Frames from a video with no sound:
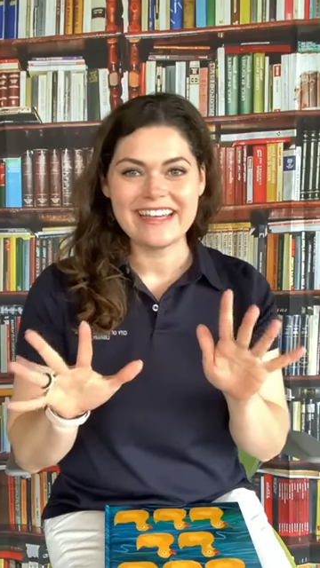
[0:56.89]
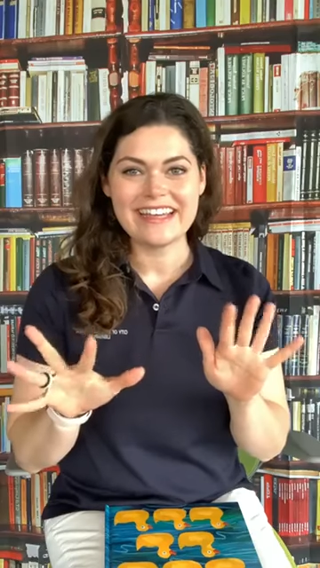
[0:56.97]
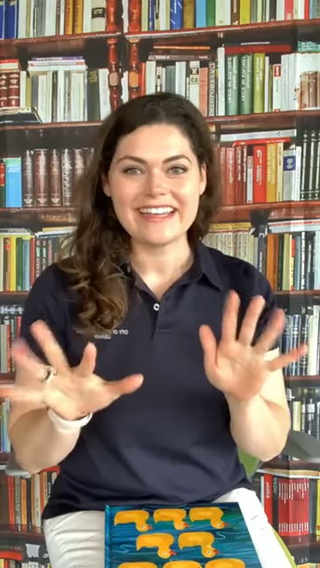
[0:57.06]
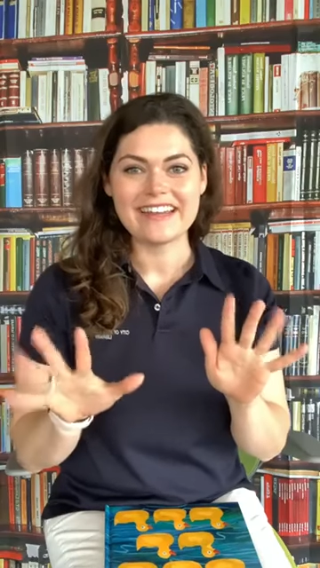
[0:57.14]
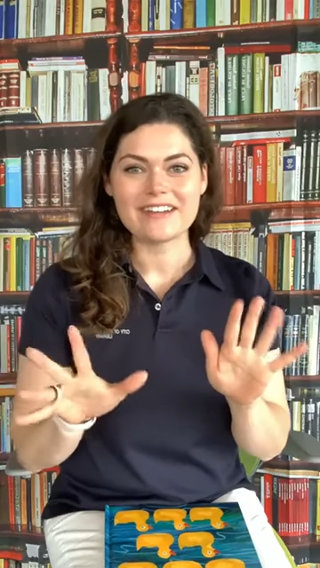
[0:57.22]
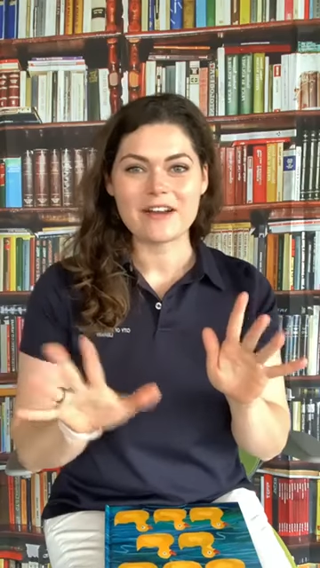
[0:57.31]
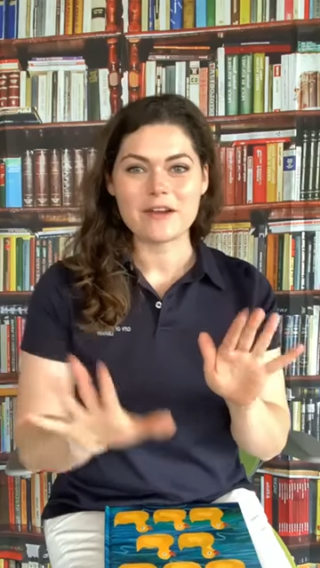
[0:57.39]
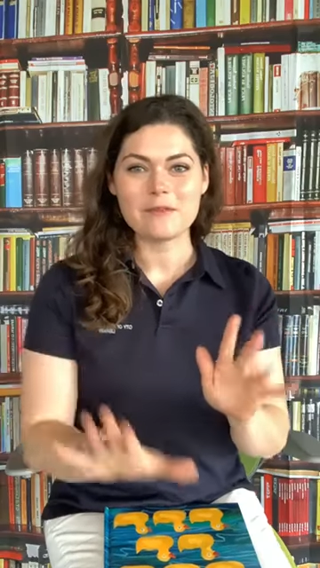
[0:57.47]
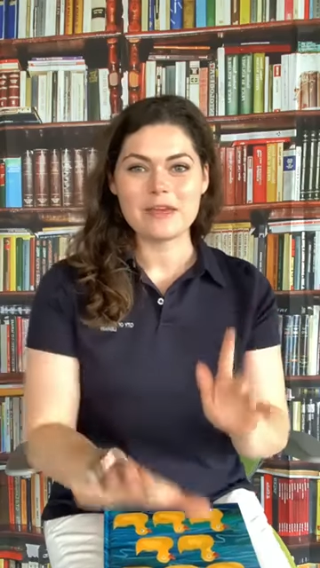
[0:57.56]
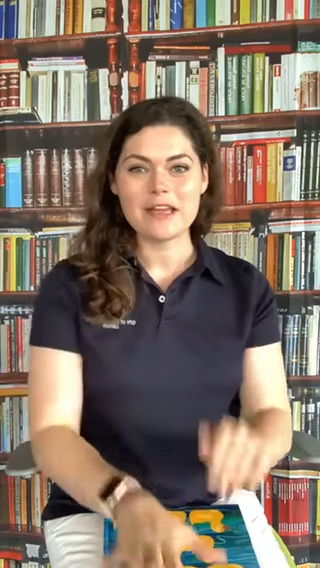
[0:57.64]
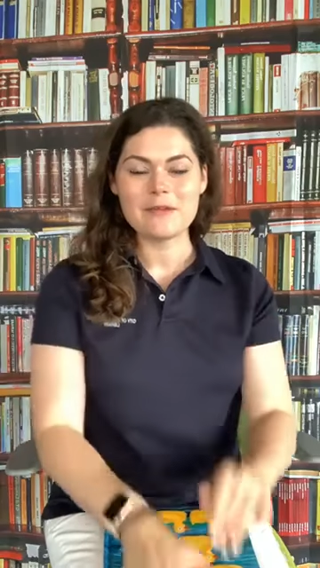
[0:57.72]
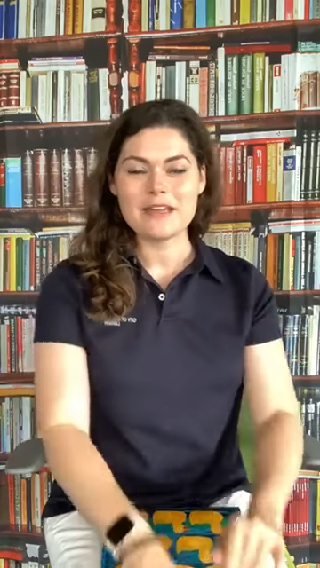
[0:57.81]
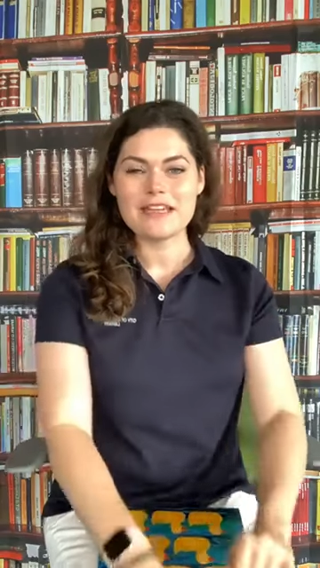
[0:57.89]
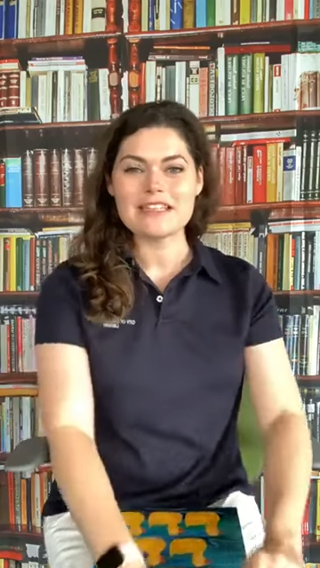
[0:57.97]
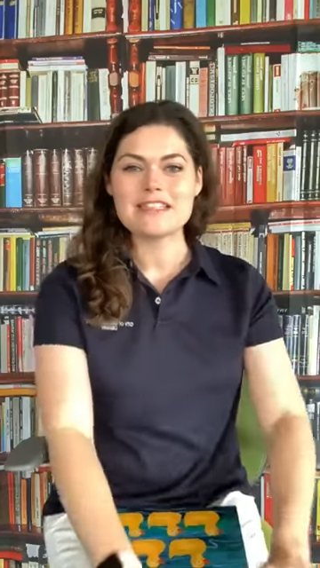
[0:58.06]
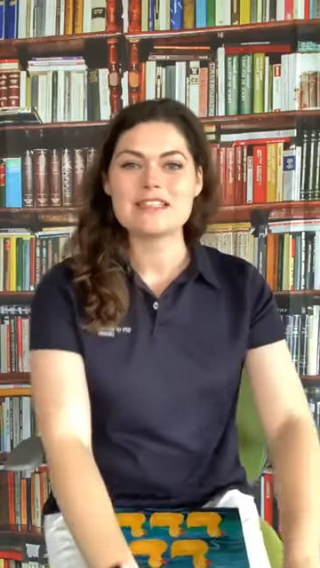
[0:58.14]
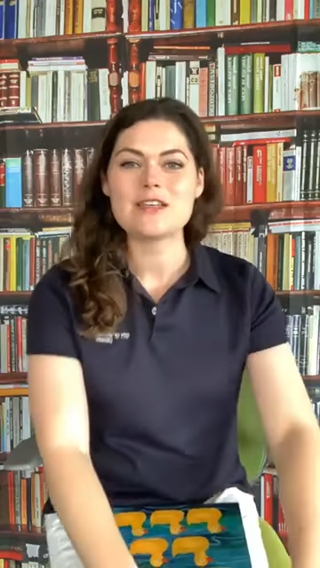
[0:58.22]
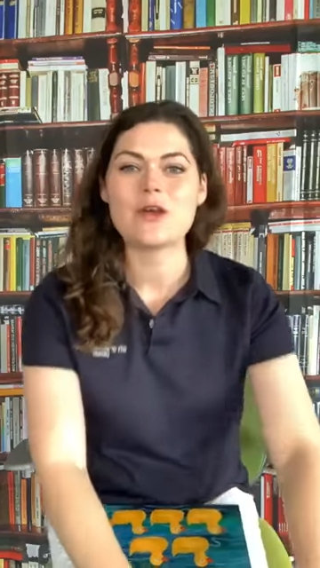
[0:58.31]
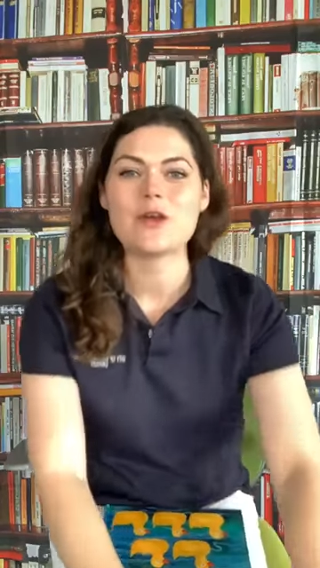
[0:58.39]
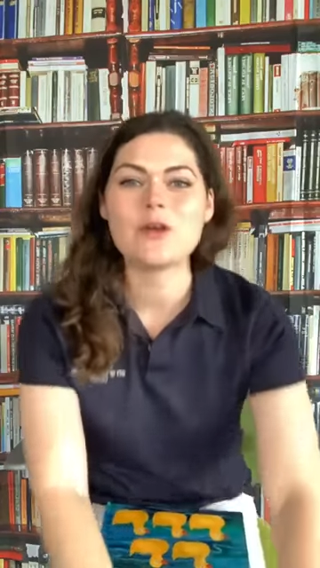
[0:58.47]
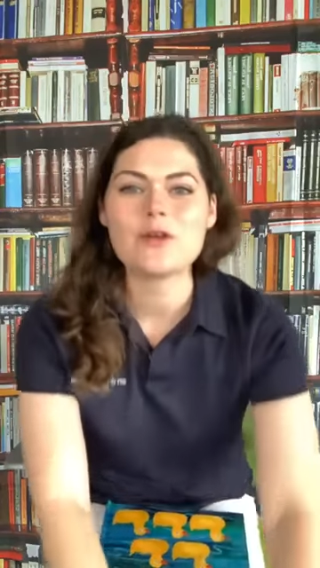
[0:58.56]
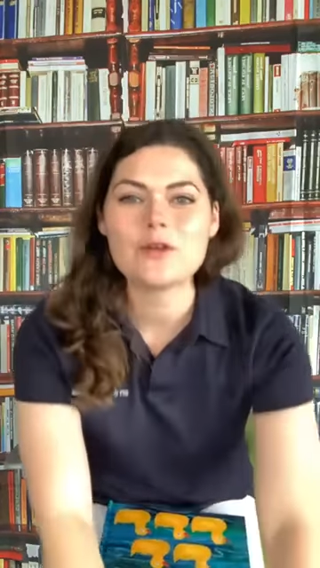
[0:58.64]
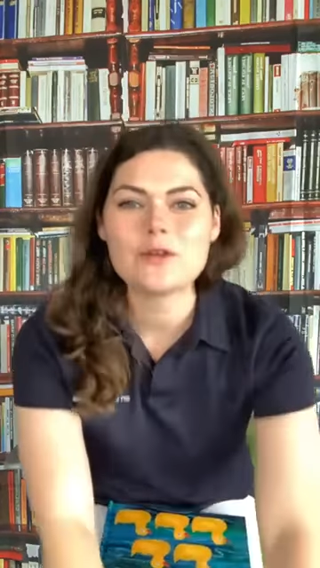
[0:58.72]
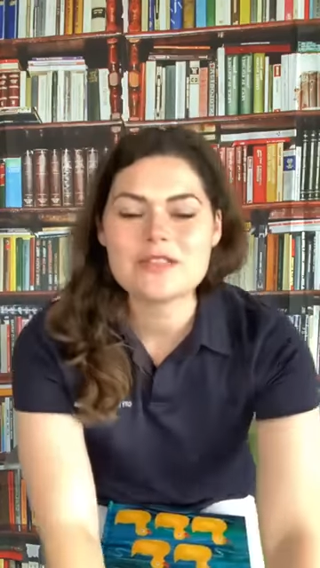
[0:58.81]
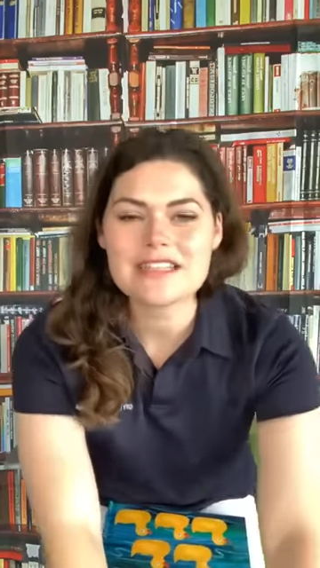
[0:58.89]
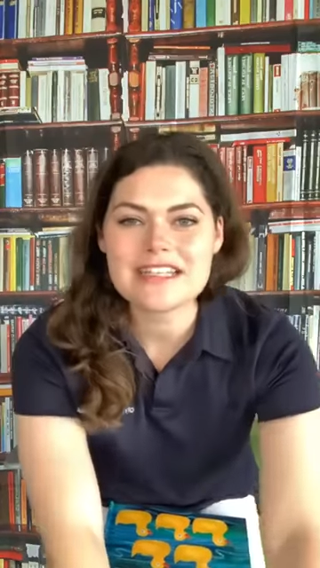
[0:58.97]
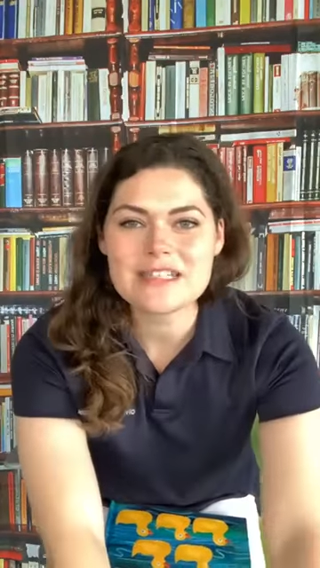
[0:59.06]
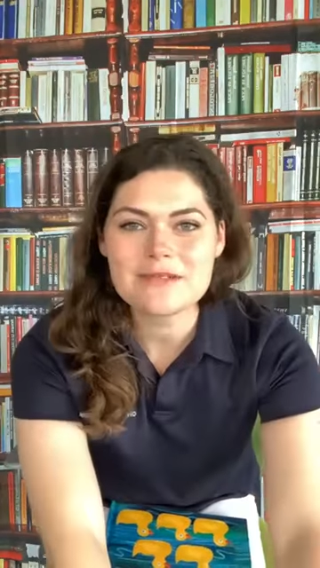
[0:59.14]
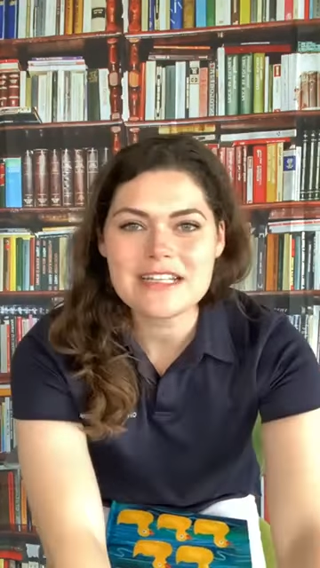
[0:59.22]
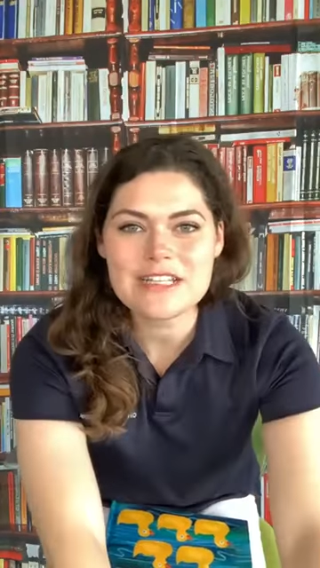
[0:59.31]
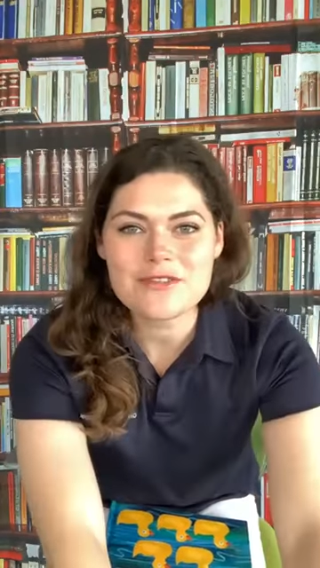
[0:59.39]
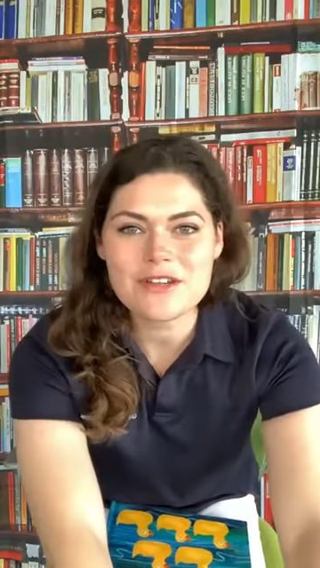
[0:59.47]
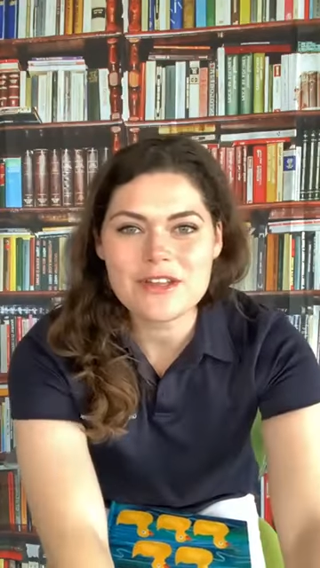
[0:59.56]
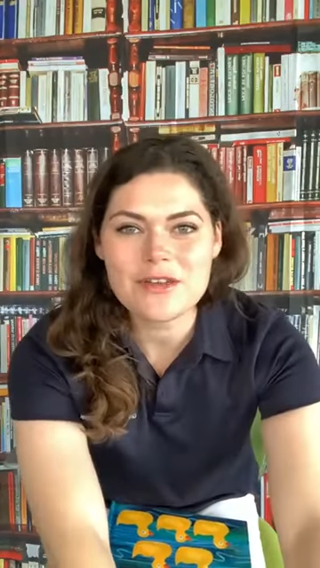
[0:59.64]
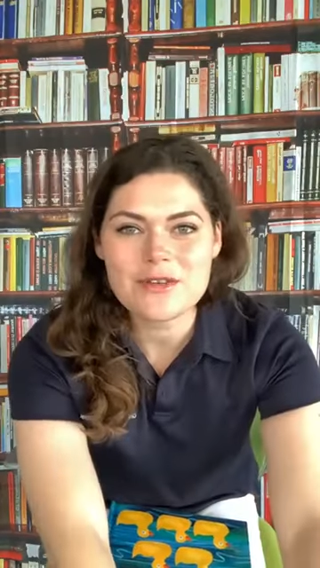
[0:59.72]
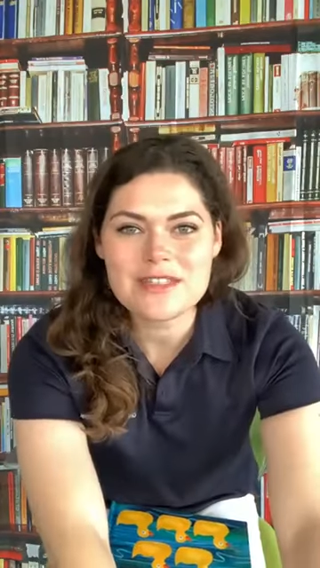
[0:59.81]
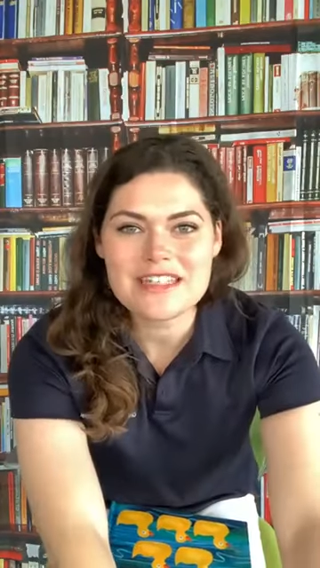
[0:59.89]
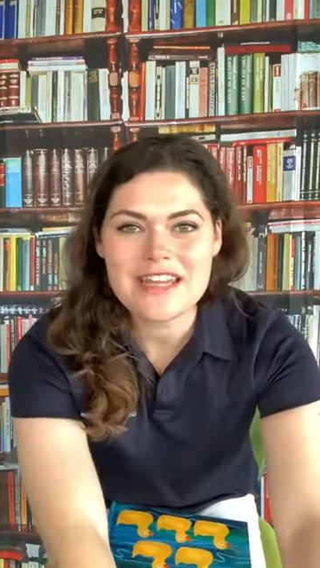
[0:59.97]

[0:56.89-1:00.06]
Here are baby's toes. Let's reach for those